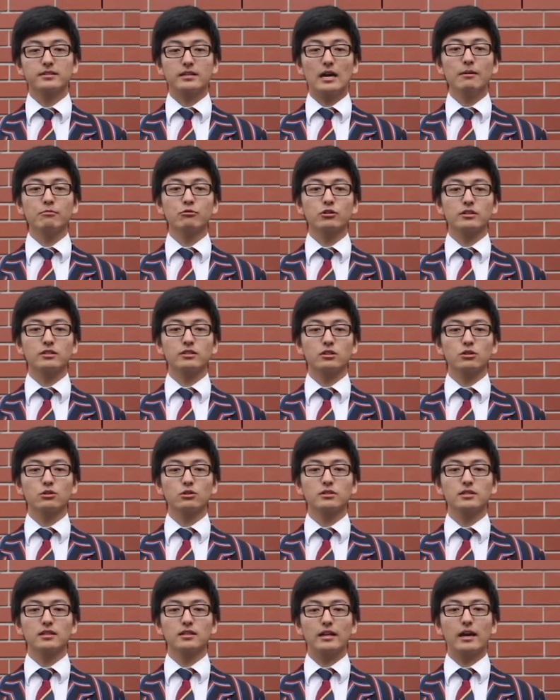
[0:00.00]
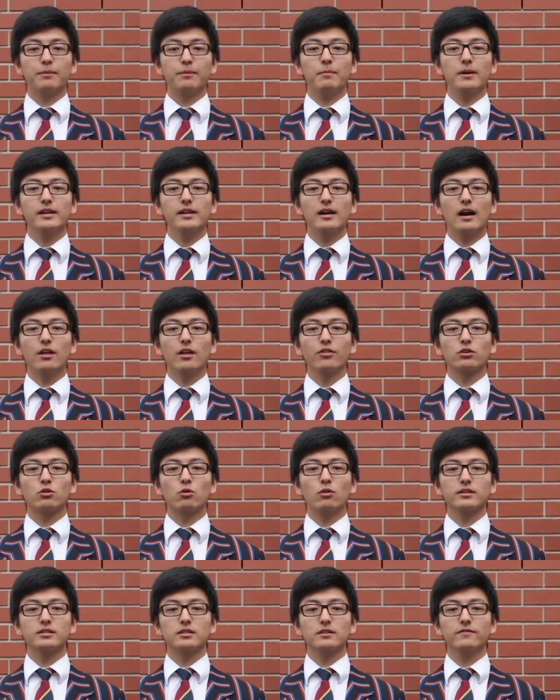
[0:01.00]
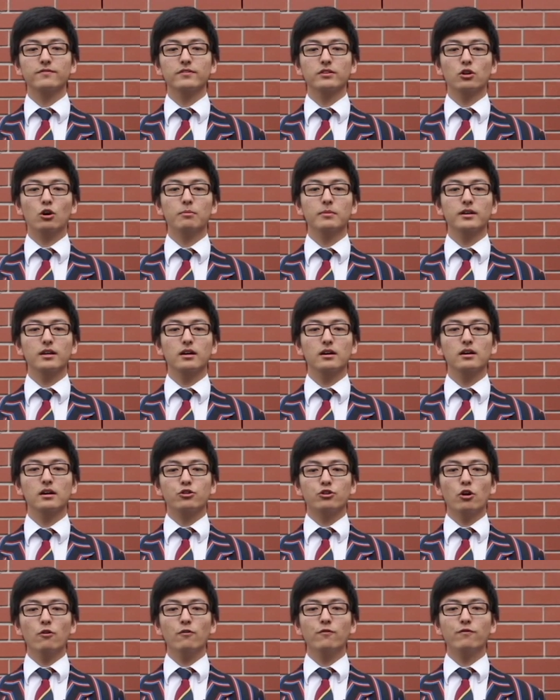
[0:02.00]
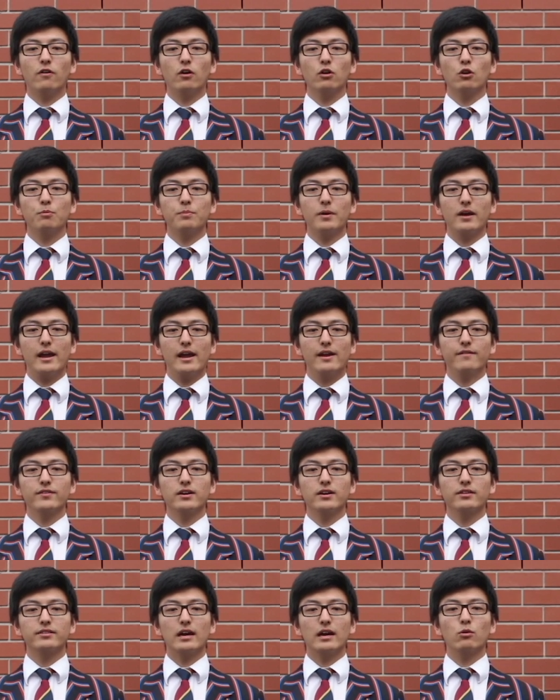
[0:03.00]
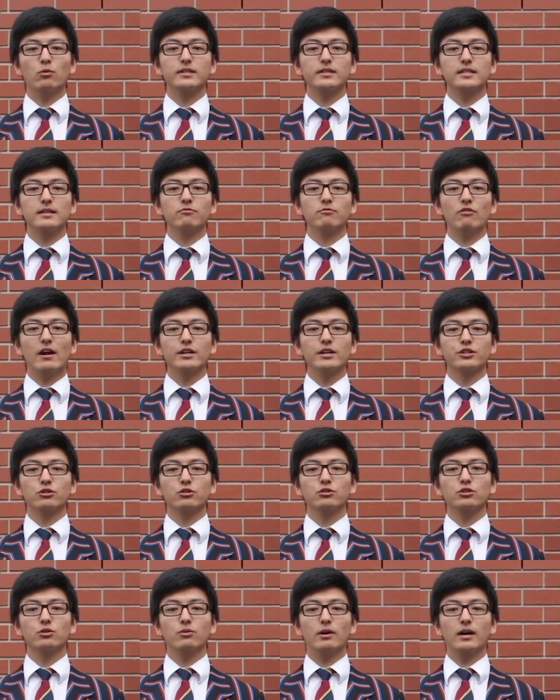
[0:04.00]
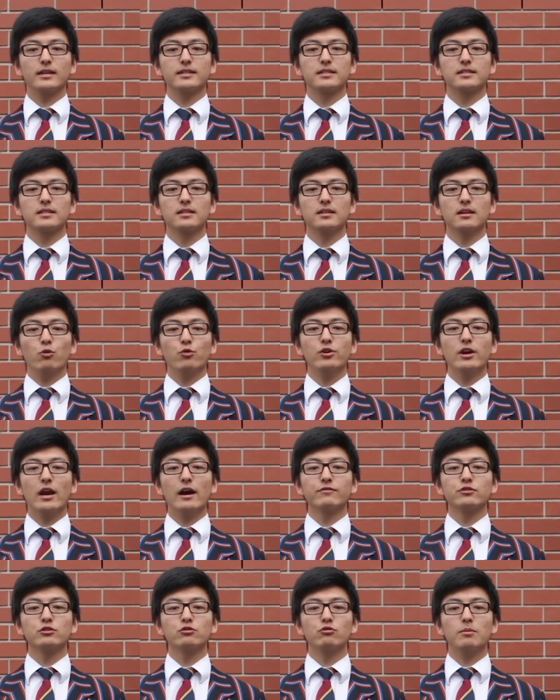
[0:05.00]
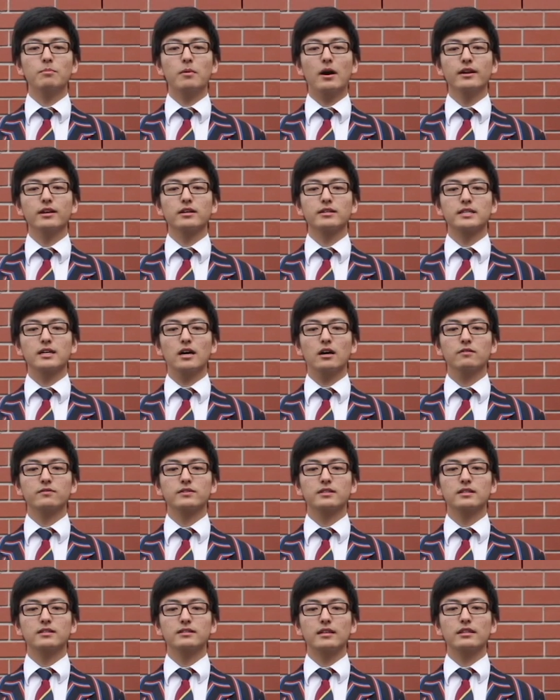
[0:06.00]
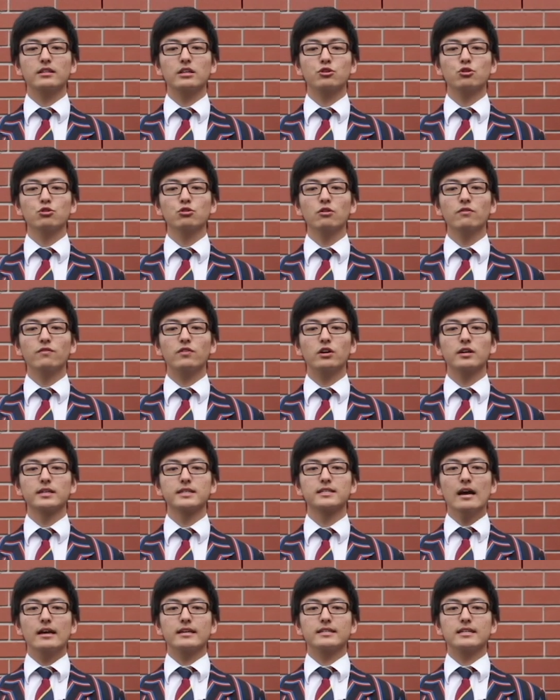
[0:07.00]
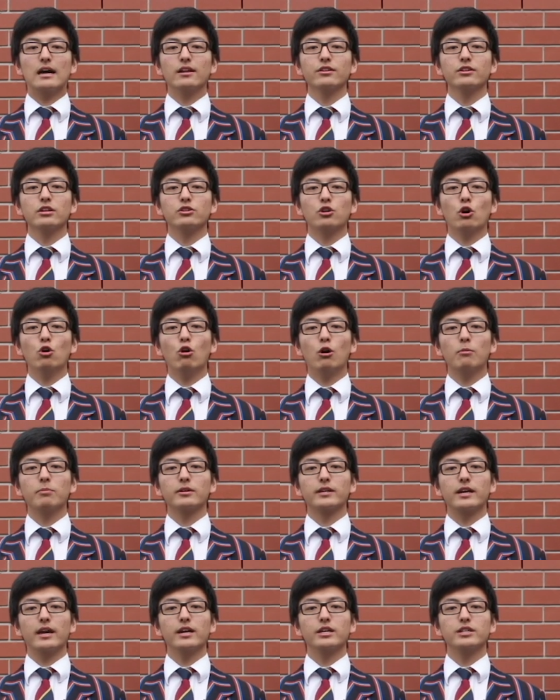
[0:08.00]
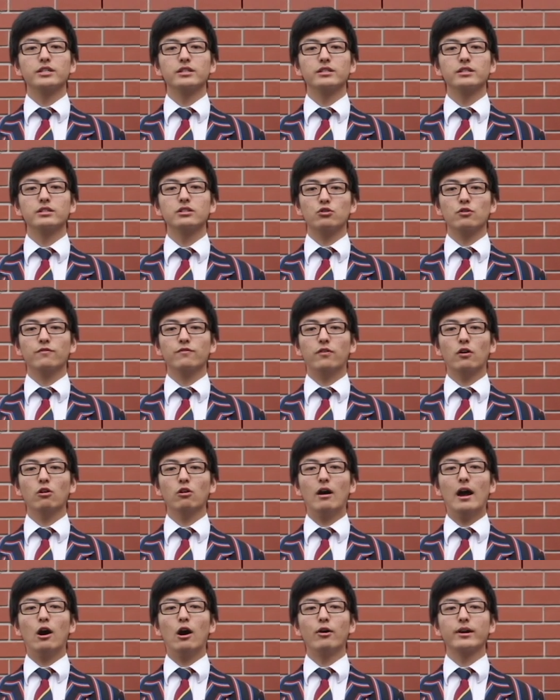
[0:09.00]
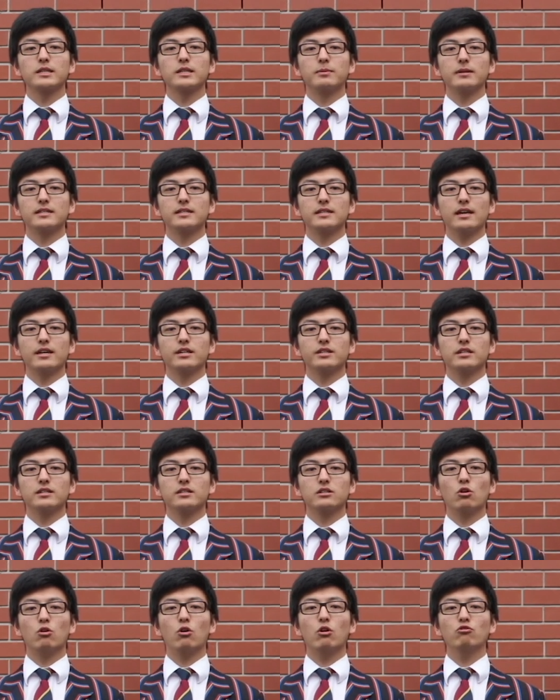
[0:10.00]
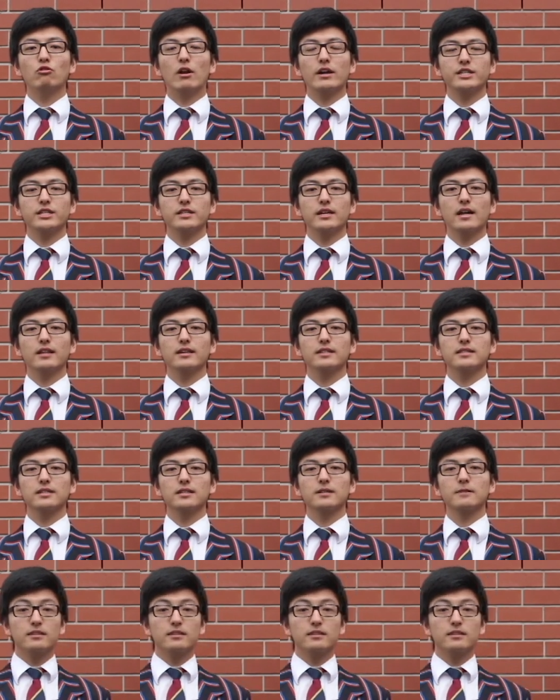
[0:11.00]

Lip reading: Time crystals, like many other quantum phenomena, don't follow behavior that would seem rational to us. But we have to remind ourselves that the universe is under no obligation to follow our expectations or rationality.